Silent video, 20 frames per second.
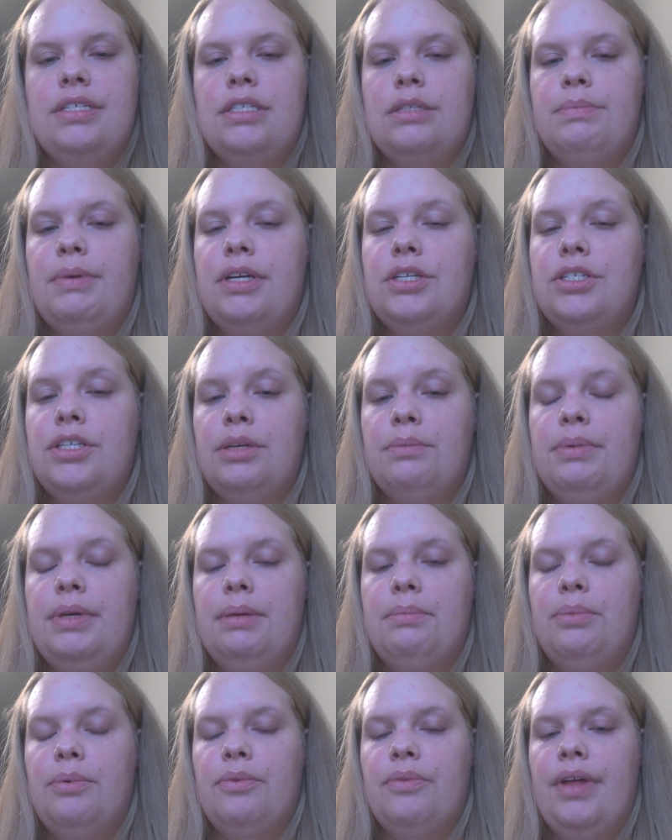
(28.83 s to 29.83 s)
especially
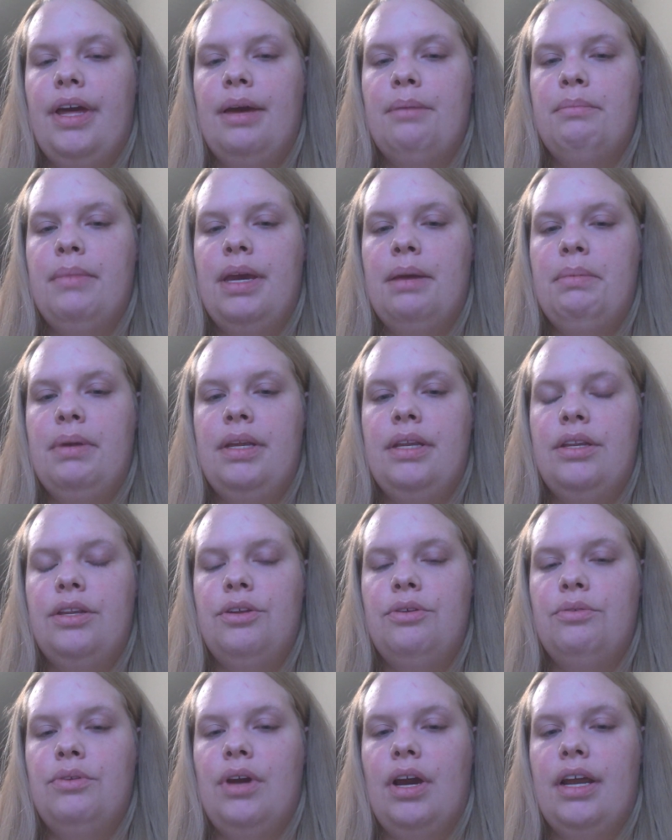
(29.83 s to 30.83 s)
people that maybe
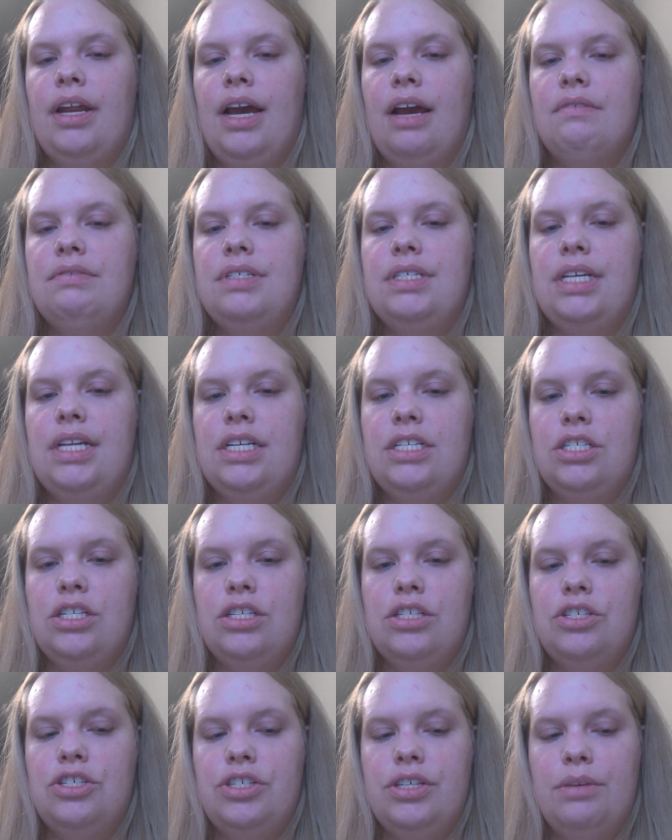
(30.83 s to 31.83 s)
do not have
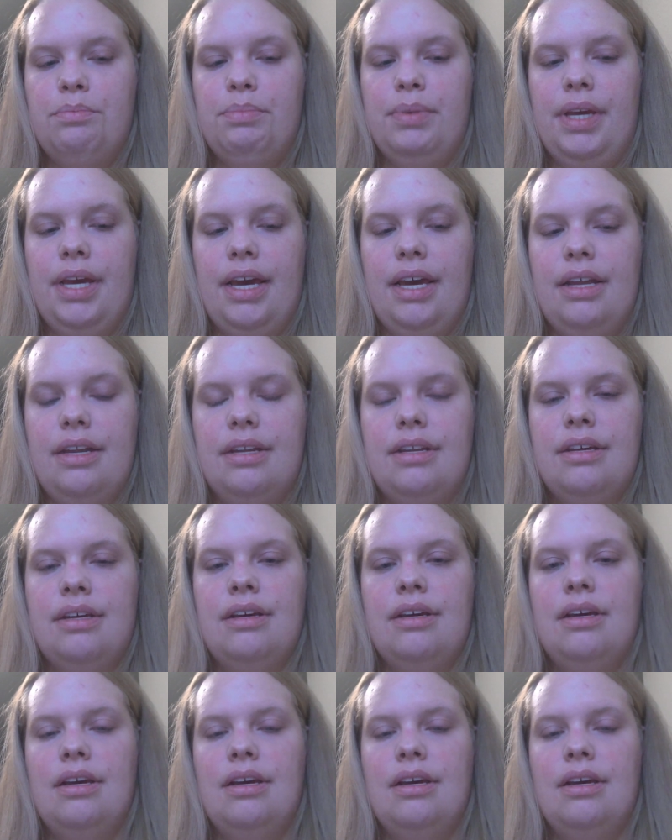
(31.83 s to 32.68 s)
citizenship yet.